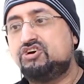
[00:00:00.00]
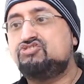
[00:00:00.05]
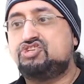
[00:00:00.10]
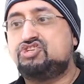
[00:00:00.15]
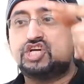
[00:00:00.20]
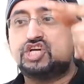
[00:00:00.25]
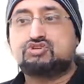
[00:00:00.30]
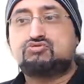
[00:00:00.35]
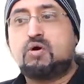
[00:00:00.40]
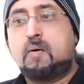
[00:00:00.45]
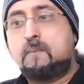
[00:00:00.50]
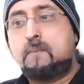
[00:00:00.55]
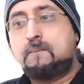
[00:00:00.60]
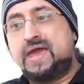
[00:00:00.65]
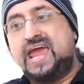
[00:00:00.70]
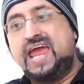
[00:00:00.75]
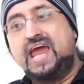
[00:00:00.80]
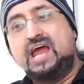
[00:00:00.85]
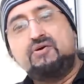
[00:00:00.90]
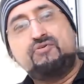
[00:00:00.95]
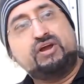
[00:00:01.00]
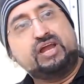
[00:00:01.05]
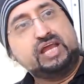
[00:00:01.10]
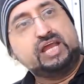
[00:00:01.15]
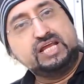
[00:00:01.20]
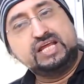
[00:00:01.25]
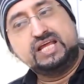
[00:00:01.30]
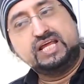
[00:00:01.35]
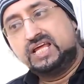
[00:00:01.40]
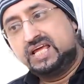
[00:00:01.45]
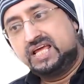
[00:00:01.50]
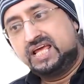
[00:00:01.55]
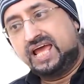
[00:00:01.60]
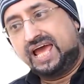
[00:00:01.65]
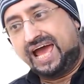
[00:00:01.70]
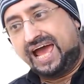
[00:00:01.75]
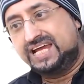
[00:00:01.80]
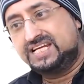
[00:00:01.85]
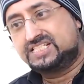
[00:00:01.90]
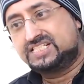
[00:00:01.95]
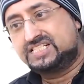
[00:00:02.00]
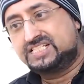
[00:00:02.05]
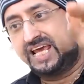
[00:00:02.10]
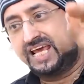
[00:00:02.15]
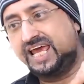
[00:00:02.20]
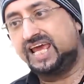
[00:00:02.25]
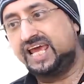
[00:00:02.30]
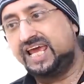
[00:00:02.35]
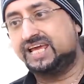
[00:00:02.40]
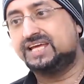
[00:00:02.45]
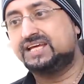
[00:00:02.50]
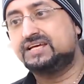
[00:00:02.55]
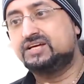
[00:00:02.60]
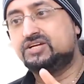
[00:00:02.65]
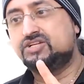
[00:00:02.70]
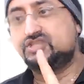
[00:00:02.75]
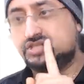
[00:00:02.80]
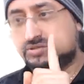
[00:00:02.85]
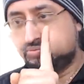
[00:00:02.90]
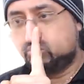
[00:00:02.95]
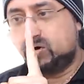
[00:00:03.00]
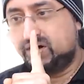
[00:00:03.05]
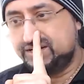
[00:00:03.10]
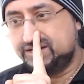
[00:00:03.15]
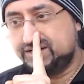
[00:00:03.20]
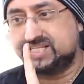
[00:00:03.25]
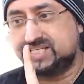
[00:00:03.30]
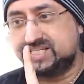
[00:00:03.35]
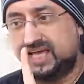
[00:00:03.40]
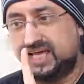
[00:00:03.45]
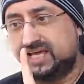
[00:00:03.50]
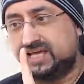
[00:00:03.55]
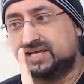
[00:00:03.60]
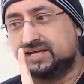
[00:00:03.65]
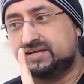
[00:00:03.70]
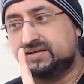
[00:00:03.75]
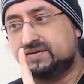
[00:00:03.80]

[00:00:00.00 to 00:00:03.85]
just repairing a tear, just one tear.